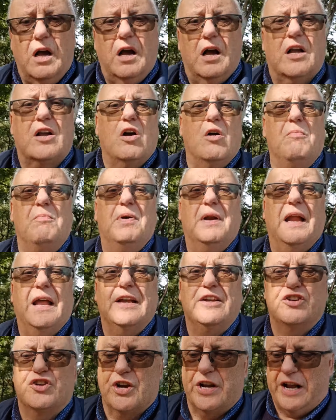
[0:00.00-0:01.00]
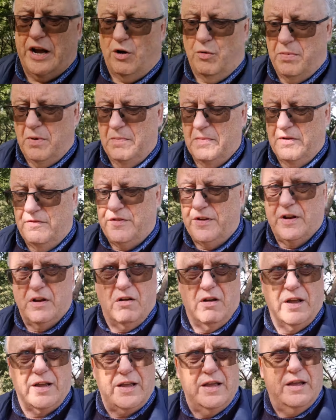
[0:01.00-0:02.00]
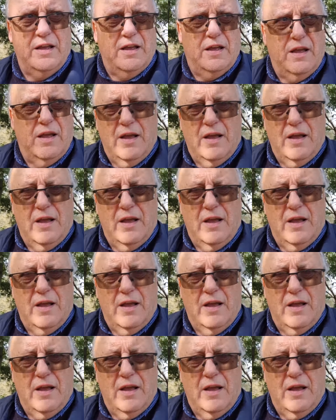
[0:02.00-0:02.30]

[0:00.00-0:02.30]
a compilation album, if you like.